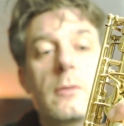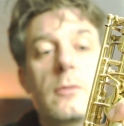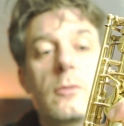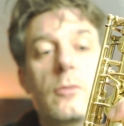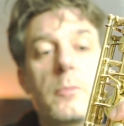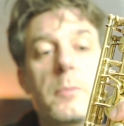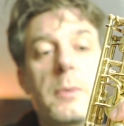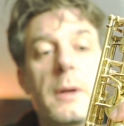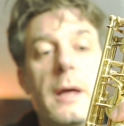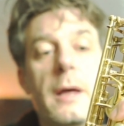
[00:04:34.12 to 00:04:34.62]

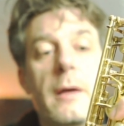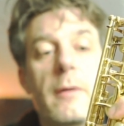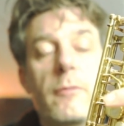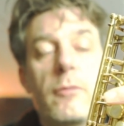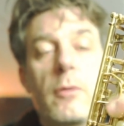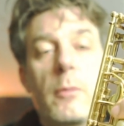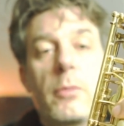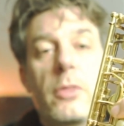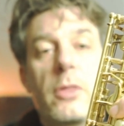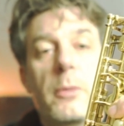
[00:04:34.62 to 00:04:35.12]
to play
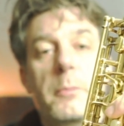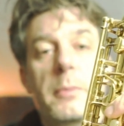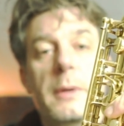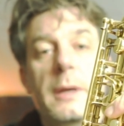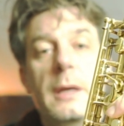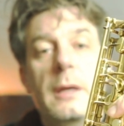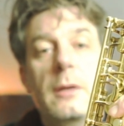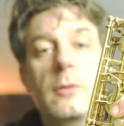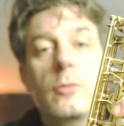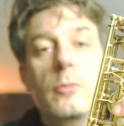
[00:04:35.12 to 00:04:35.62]
from the
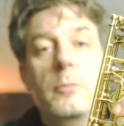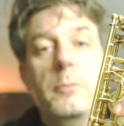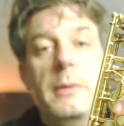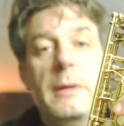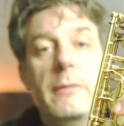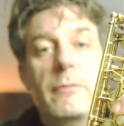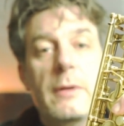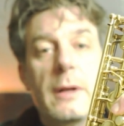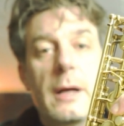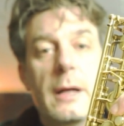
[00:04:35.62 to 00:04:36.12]
B to
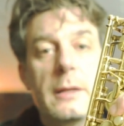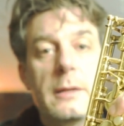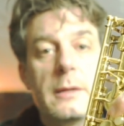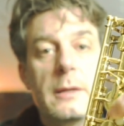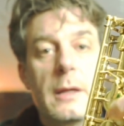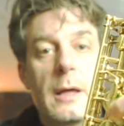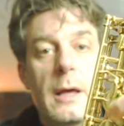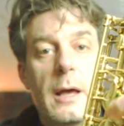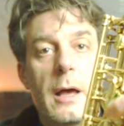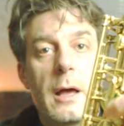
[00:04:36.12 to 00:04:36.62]
B flat.
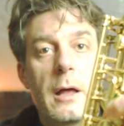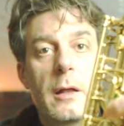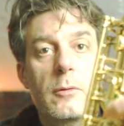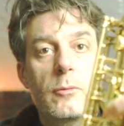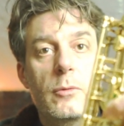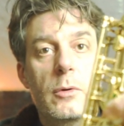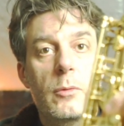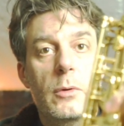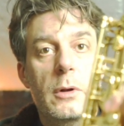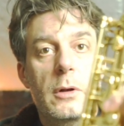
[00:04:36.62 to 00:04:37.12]
And
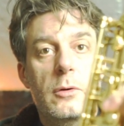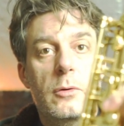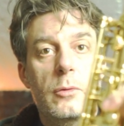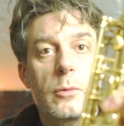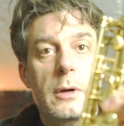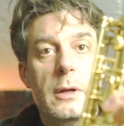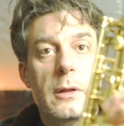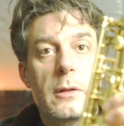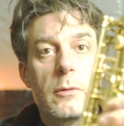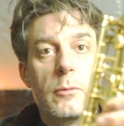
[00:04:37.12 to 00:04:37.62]
we will do
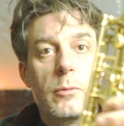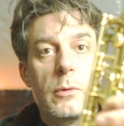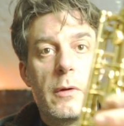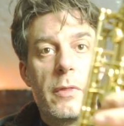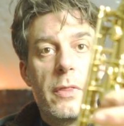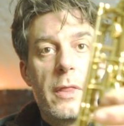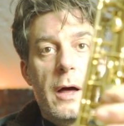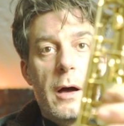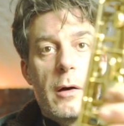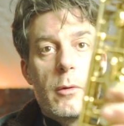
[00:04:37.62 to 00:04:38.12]
it
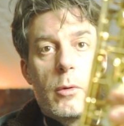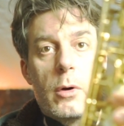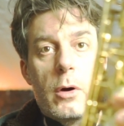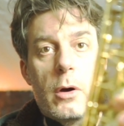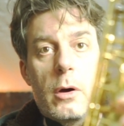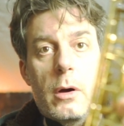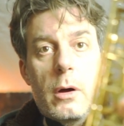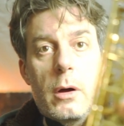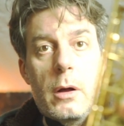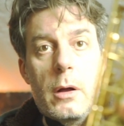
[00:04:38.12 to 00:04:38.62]
with
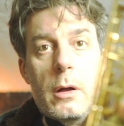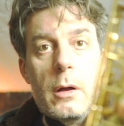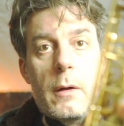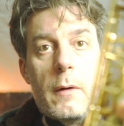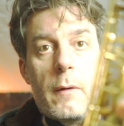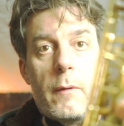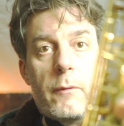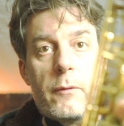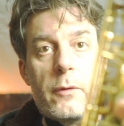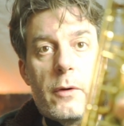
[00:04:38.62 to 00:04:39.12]
our
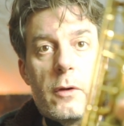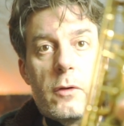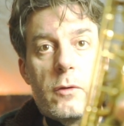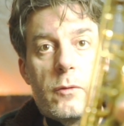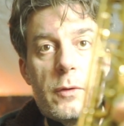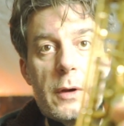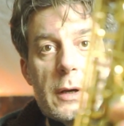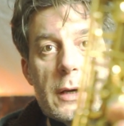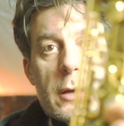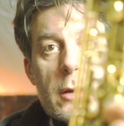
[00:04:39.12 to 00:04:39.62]
first
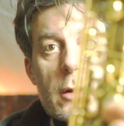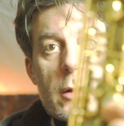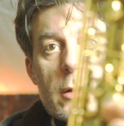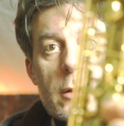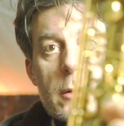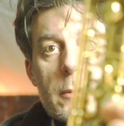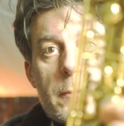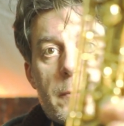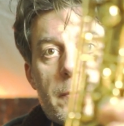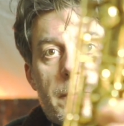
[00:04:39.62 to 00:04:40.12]
finger.